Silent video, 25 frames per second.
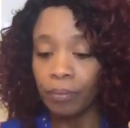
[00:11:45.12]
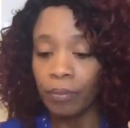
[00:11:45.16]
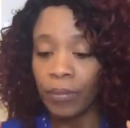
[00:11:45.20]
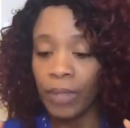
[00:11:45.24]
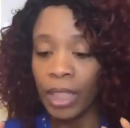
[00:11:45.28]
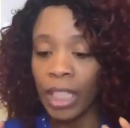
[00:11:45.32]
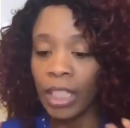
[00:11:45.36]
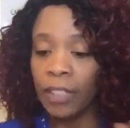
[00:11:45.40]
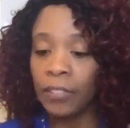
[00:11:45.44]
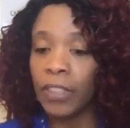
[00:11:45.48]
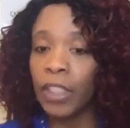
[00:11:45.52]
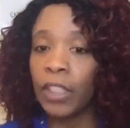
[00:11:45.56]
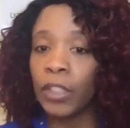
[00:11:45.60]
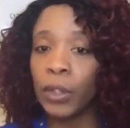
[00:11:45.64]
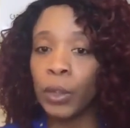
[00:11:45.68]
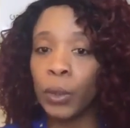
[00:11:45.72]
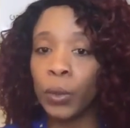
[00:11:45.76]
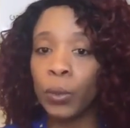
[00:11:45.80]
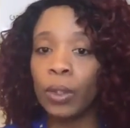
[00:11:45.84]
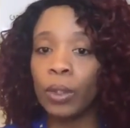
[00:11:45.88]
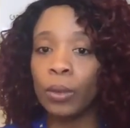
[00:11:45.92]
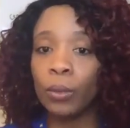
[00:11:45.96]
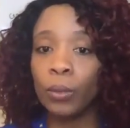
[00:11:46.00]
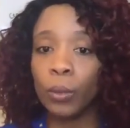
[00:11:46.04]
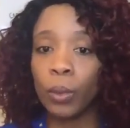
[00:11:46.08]
if they're
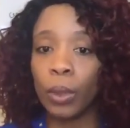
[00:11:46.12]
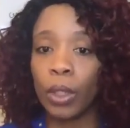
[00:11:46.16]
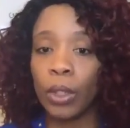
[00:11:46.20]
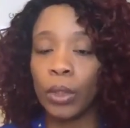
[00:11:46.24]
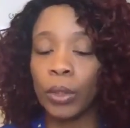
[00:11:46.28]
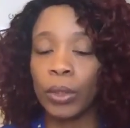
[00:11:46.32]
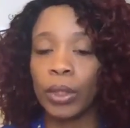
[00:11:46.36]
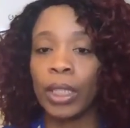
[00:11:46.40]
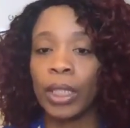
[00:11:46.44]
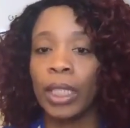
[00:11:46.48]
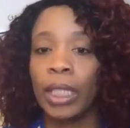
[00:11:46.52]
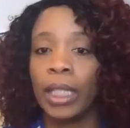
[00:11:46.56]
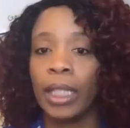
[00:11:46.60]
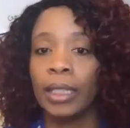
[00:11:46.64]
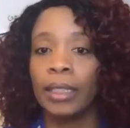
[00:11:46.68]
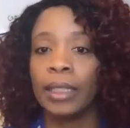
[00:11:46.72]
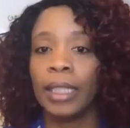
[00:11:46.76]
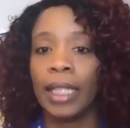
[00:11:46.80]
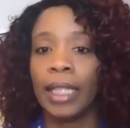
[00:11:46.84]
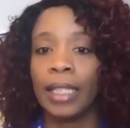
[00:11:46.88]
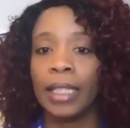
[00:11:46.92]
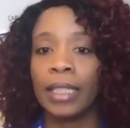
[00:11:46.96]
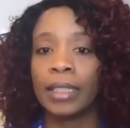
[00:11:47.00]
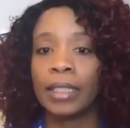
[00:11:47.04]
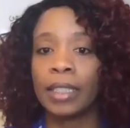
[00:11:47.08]
doing work
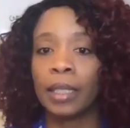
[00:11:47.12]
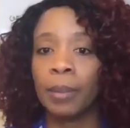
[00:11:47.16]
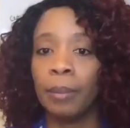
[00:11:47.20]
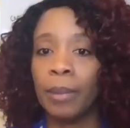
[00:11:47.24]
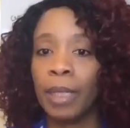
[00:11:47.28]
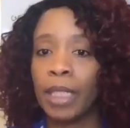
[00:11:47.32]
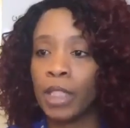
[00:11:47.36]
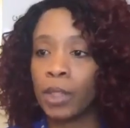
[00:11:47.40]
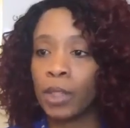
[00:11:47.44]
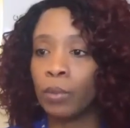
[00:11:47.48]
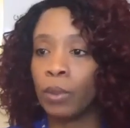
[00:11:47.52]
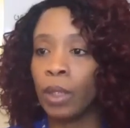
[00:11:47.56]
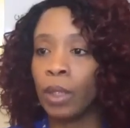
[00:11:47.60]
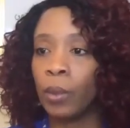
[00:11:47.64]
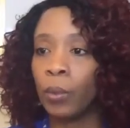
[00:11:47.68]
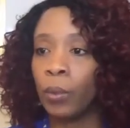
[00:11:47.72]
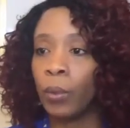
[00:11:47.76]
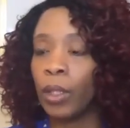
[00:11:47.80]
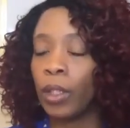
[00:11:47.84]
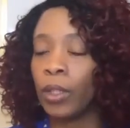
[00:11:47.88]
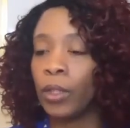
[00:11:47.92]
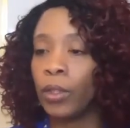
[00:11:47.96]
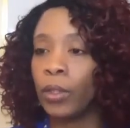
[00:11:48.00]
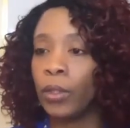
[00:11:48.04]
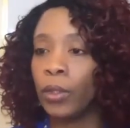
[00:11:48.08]
that is commensurate
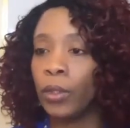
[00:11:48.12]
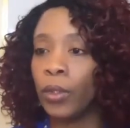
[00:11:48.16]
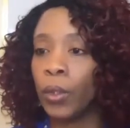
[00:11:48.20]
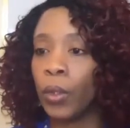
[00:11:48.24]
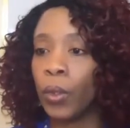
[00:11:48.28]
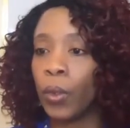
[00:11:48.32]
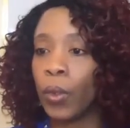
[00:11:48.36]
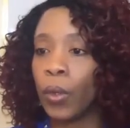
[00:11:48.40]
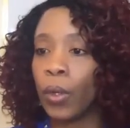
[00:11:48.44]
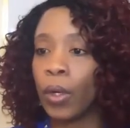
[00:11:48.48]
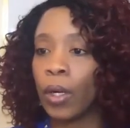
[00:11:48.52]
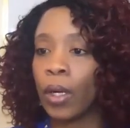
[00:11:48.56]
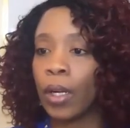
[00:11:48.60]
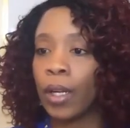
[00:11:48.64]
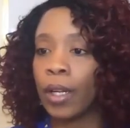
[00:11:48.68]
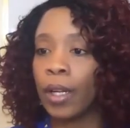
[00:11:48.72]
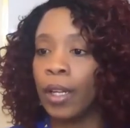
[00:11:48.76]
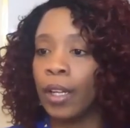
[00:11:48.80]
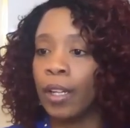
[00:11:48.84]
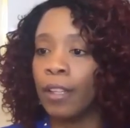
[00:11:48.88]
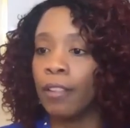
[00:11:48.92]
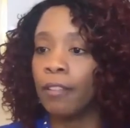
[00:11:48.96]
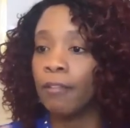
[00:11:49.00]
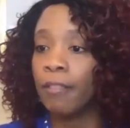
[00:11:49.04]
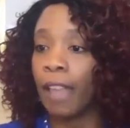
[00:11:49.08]
with your
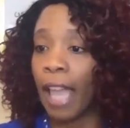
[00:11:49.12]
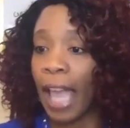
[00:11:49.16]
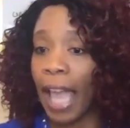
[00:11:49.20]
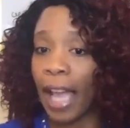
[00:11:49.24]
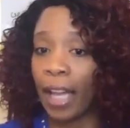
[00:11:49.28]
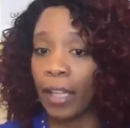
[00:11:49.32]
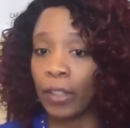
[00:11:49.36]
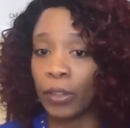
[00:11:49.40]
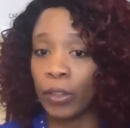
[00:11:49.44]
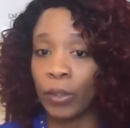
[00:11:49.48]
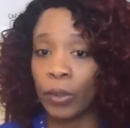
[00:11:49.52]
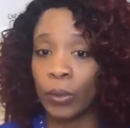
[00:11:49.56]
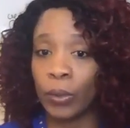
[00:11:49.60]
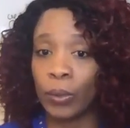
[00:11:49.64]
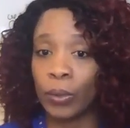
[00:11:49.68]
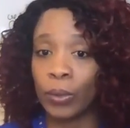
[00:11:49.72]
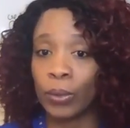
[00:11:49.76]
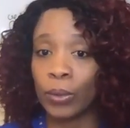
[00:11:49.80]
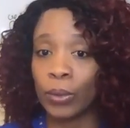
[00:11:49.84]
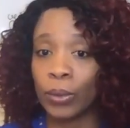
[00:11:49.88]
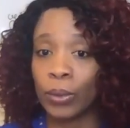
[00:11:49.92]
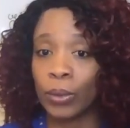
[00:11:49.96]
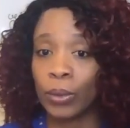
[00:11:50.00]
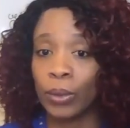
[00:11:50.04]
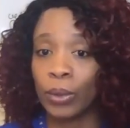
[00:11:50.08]

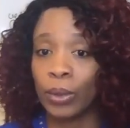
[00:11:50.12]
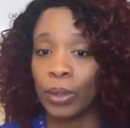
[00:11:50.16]
values,